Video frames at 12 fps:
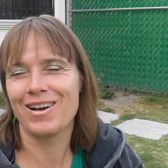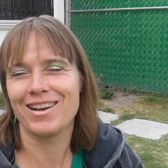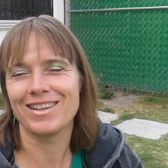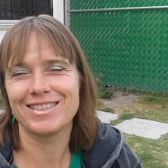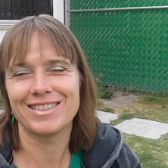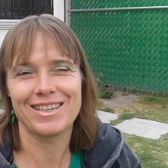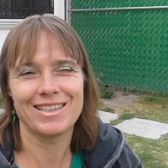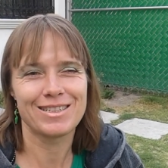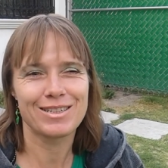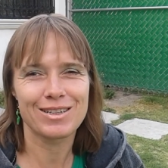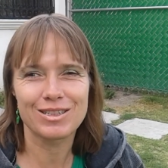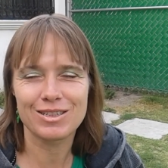Well,
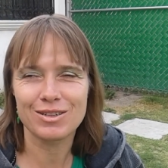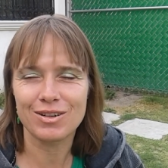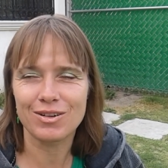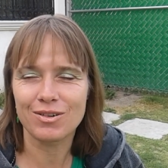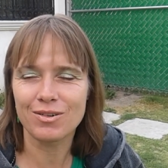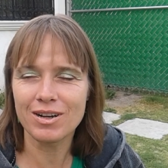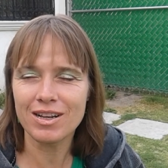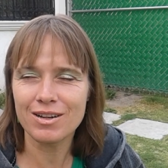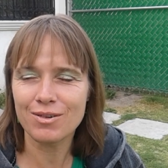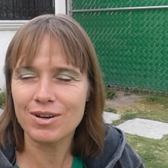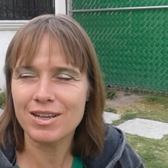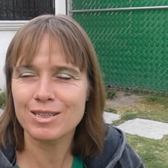it's a
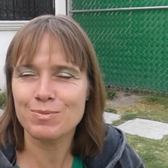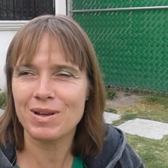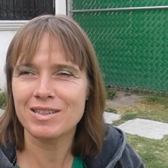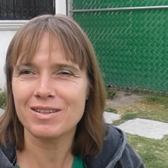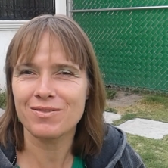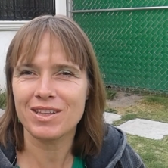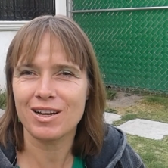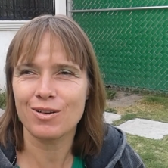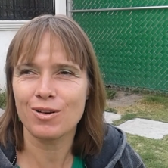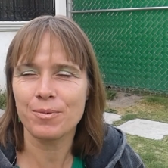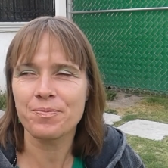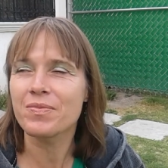really expensive
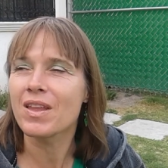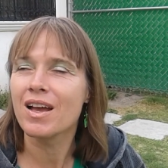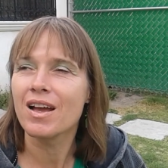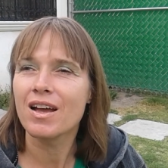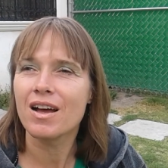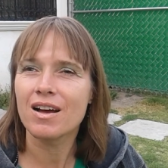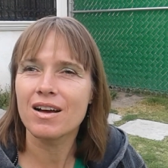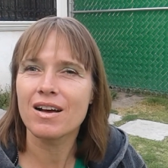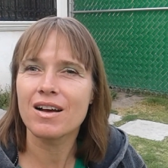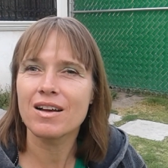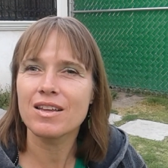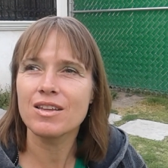taco.
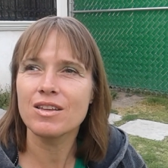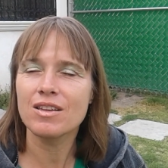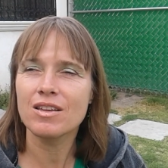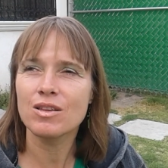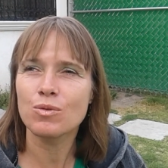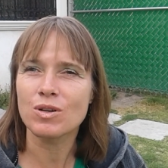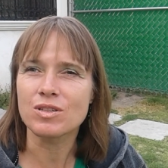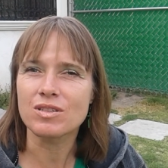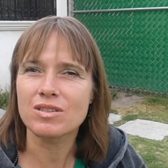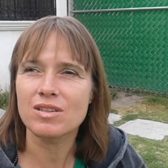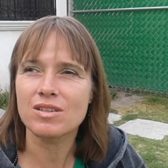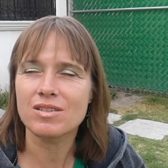It
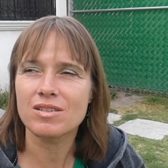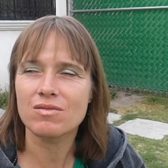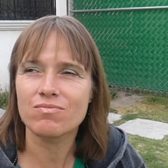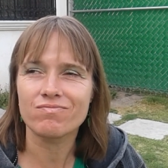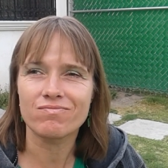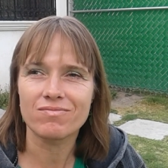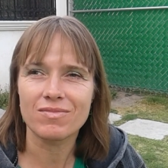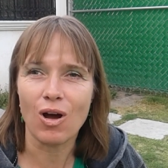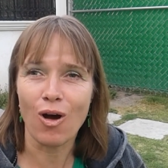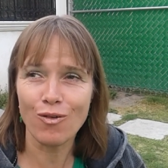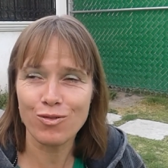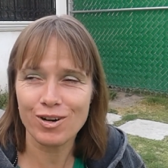was
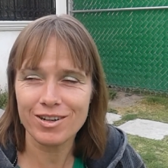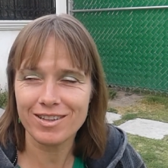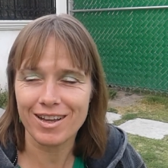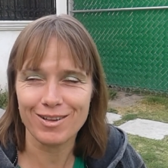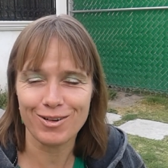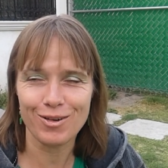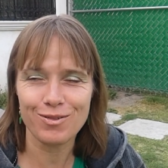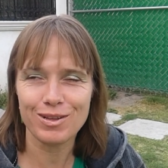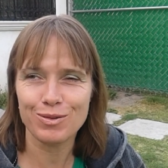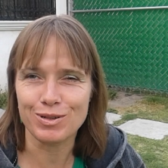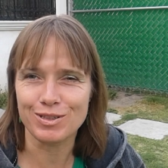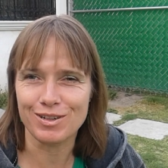offered. I don't know if
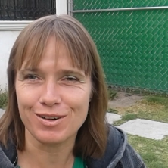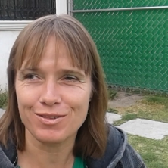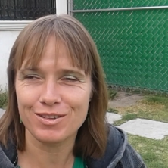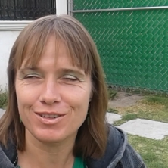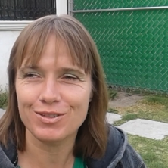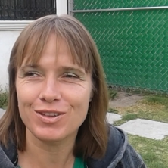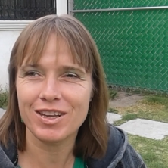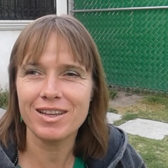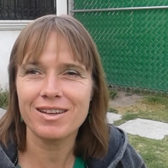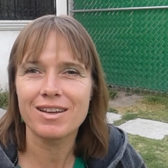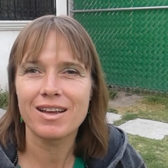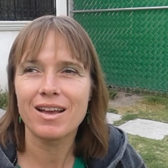it was served
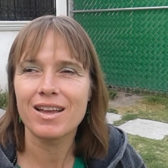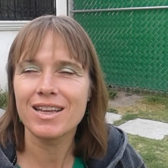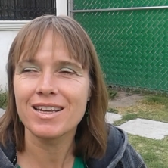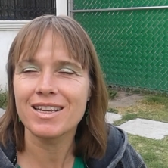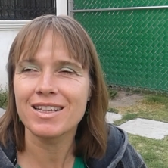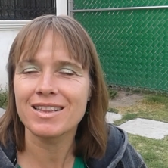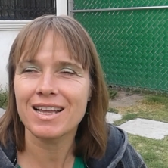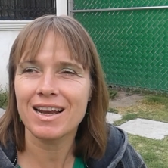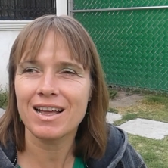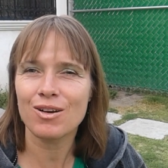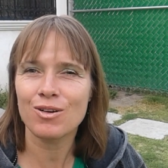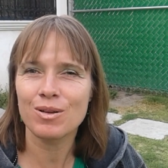today in
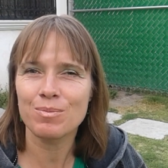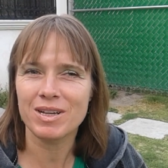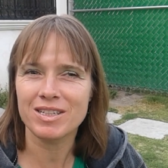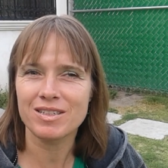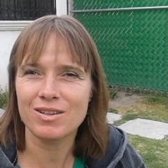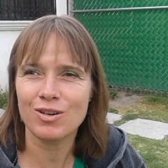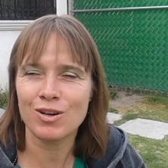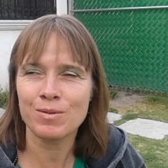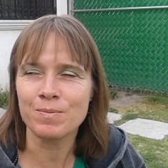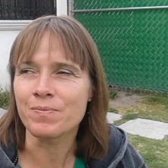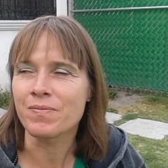Quintana Roo in Mexico.